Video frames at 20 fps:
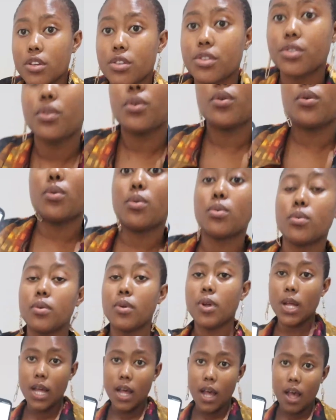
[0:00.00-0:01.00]
So
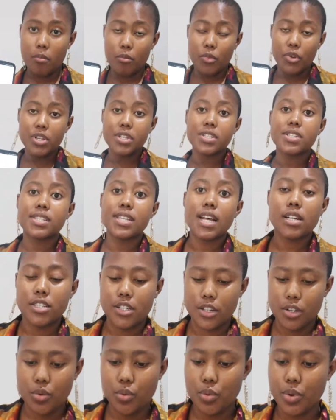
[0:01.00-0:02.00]
I'm going to
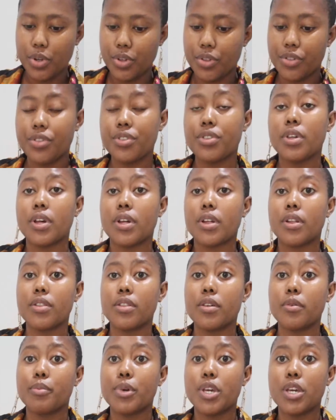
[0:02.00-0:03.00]
start with
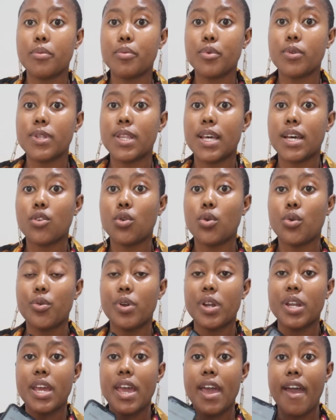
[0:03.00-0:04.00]
the people that
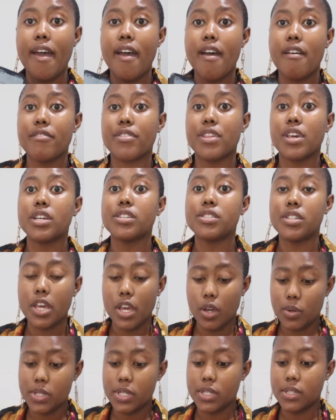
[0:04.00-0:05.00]
already have the Easy
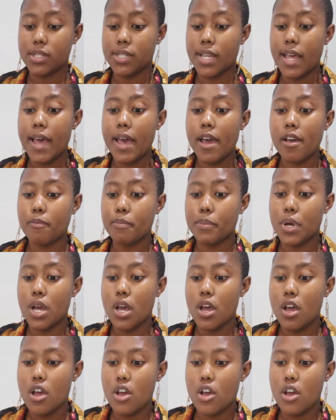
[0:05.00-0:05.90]
Equities app.